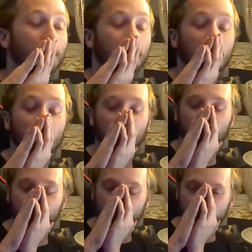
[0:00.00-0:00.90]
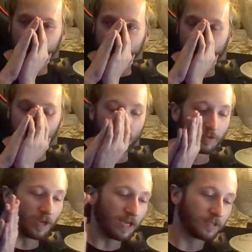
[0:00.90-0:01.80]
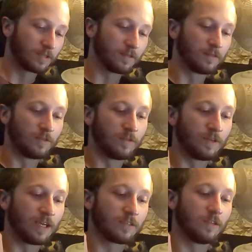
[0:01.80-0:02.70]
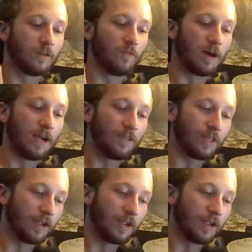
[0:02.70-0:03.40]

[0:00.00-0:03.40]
Yeah, I remember that. Do you guys know why